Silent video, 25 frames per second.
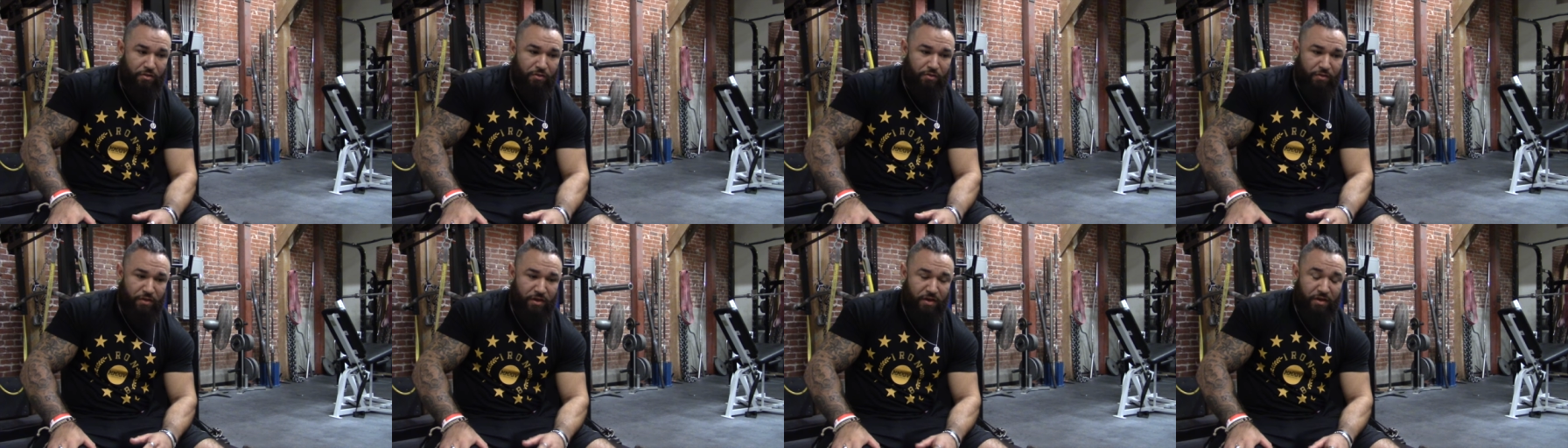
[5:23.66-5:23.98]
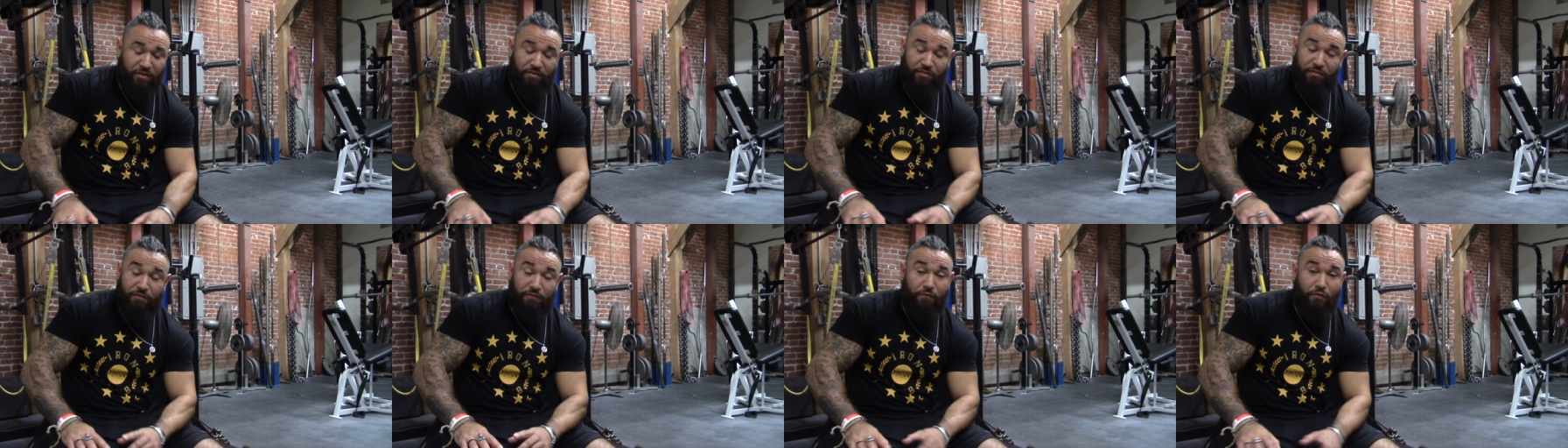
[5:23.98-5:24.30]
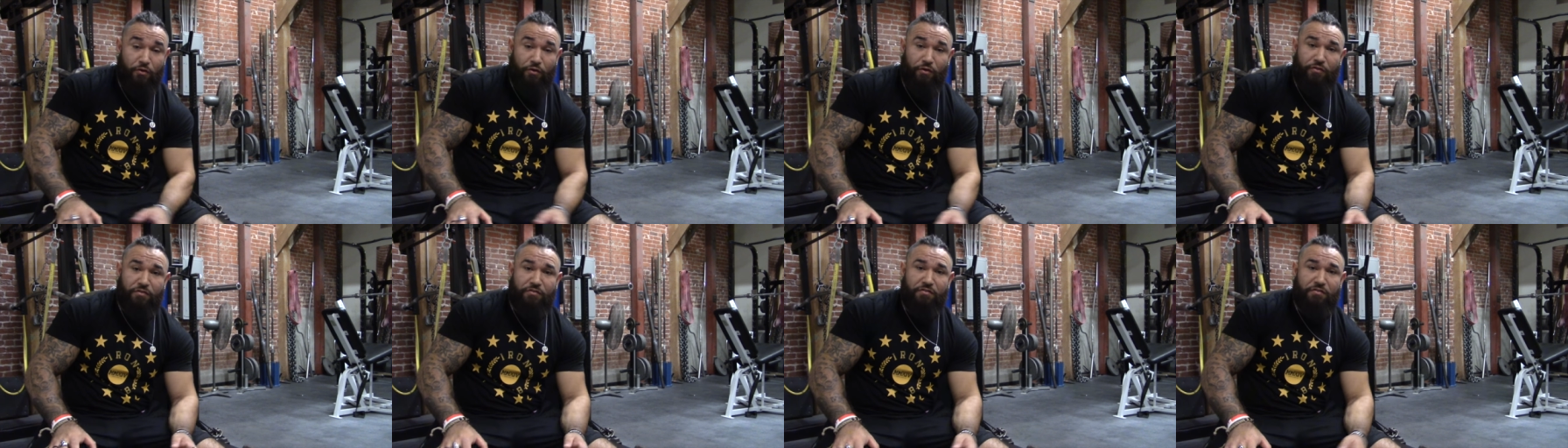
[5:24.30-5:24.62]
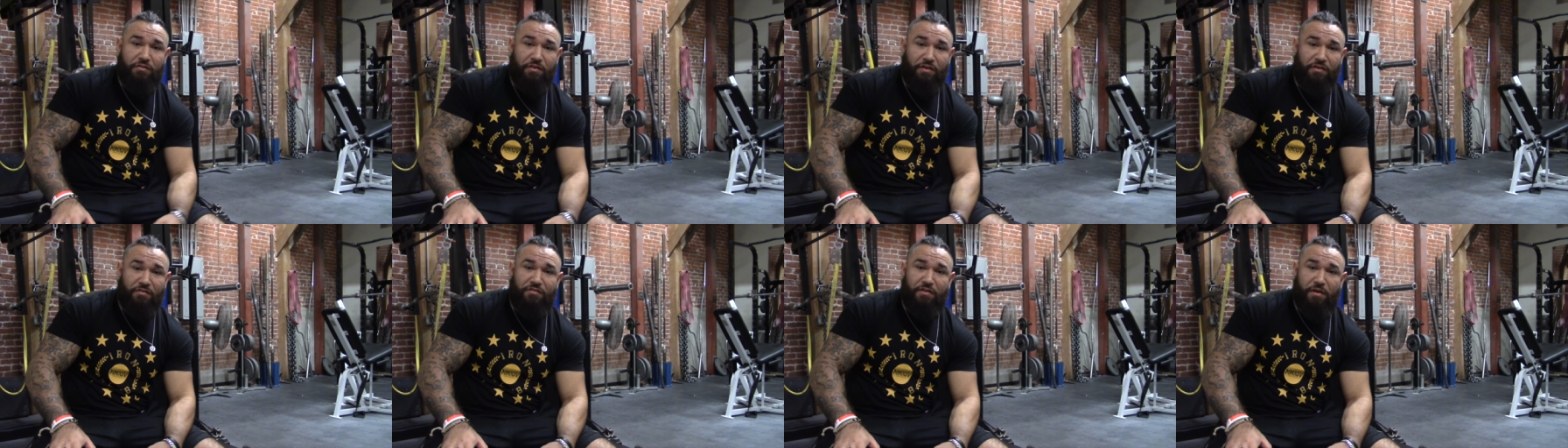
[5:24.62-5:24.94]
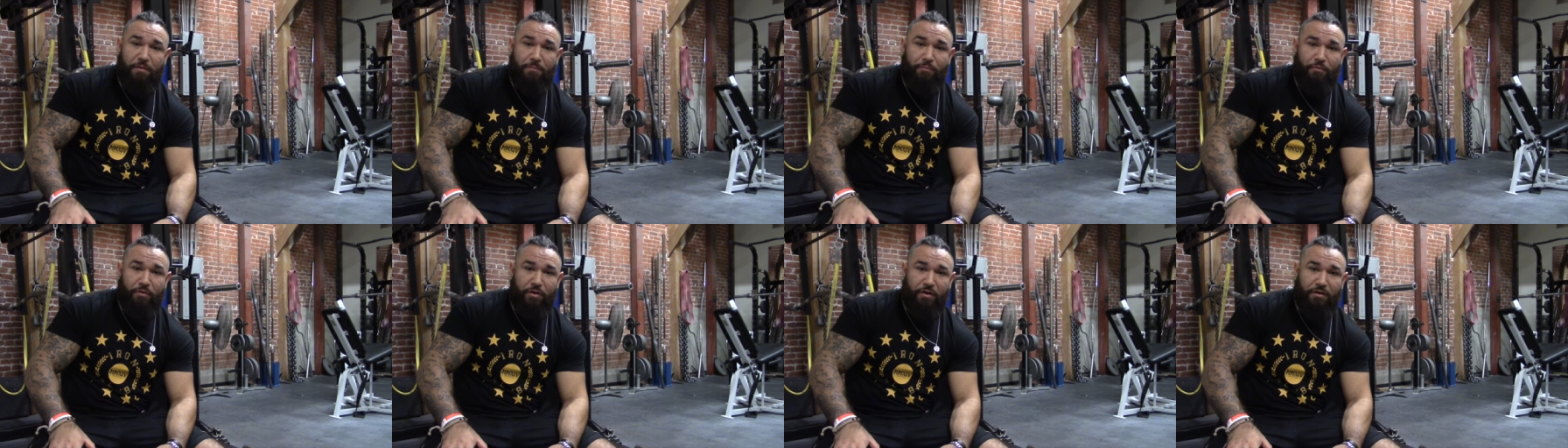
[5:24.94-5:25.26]
they divorced, they
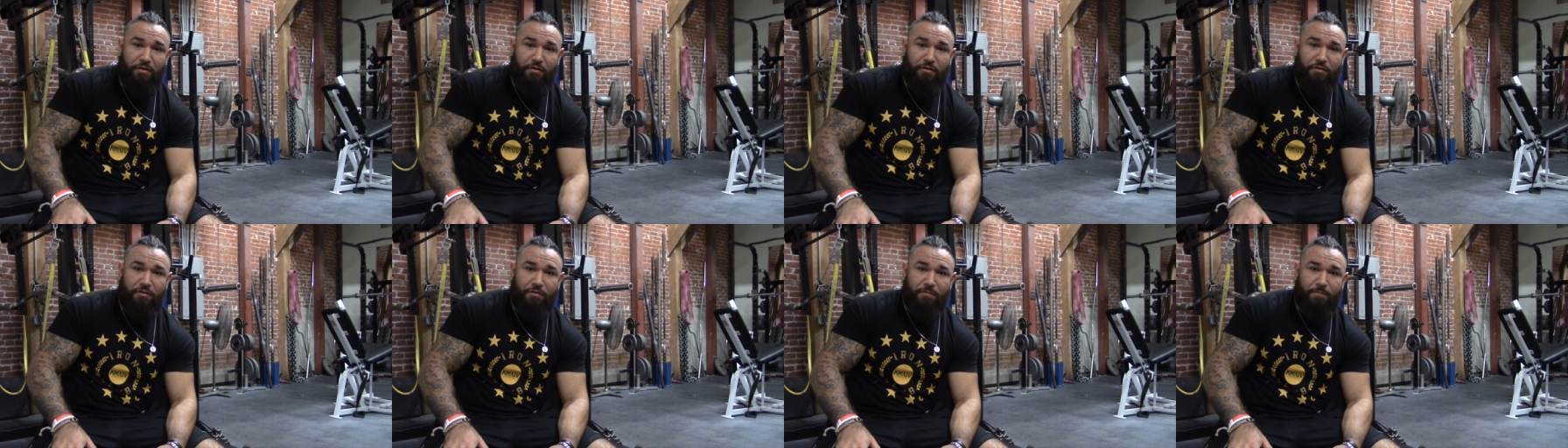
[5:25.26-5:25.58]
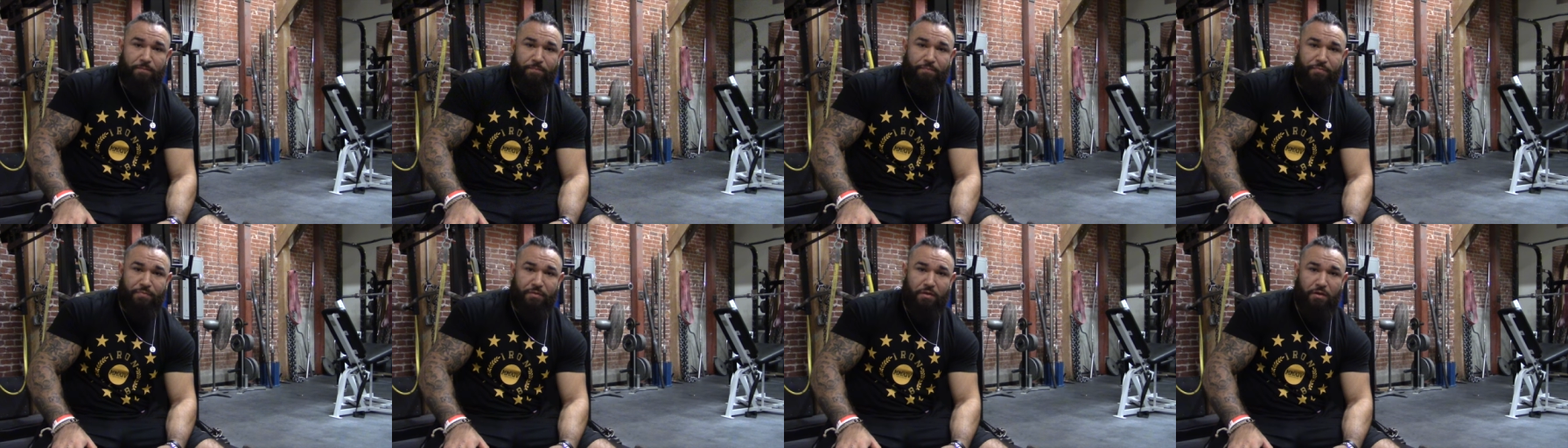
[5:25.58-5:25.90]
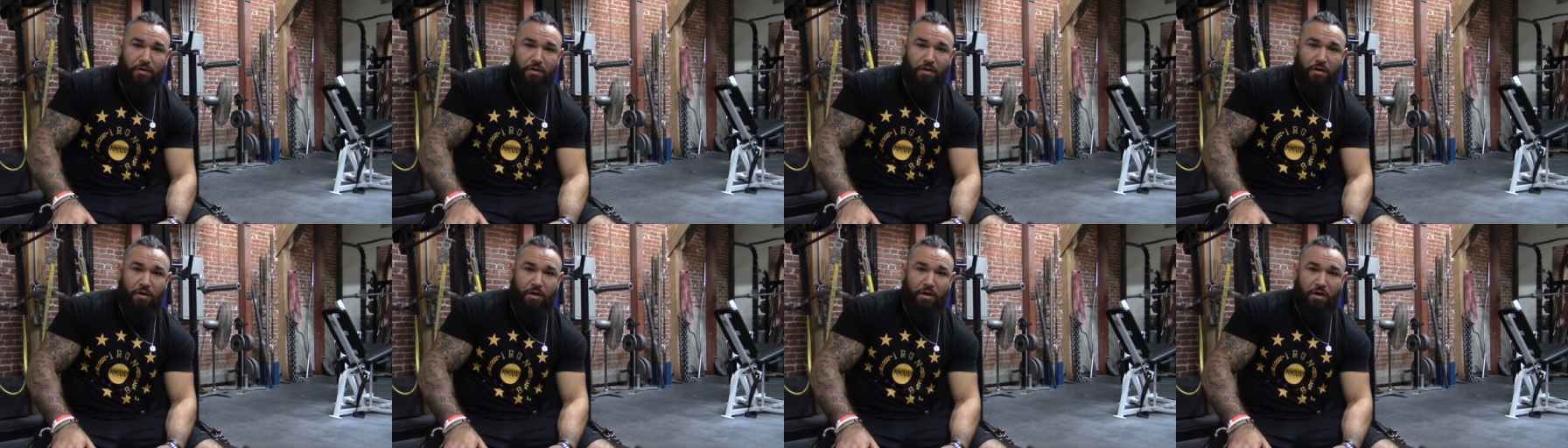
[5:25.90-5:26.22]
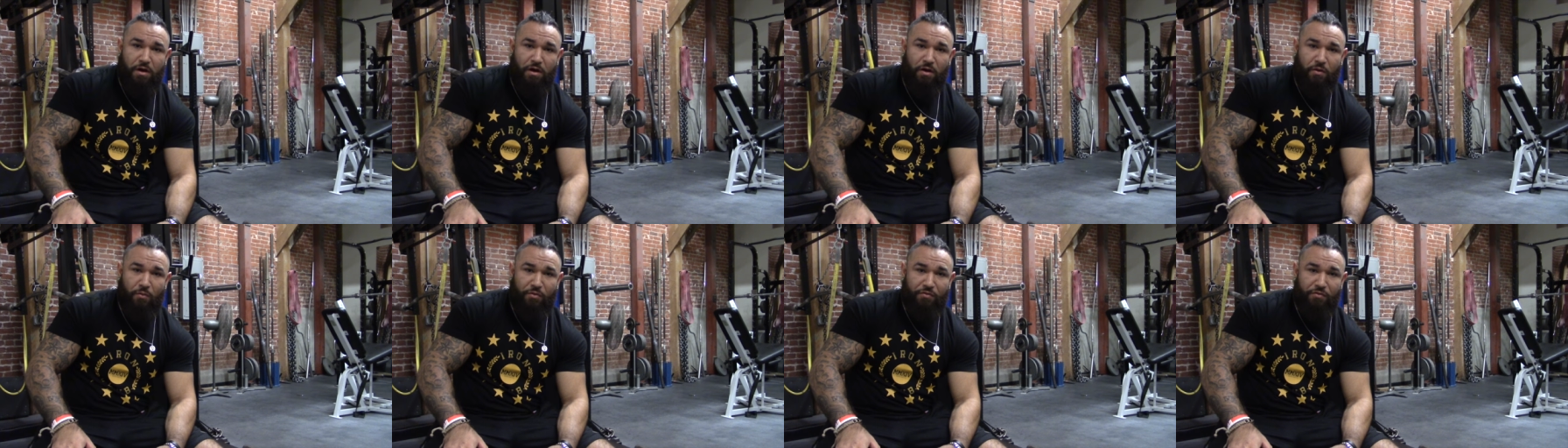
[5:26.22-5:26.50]
separated. Uh,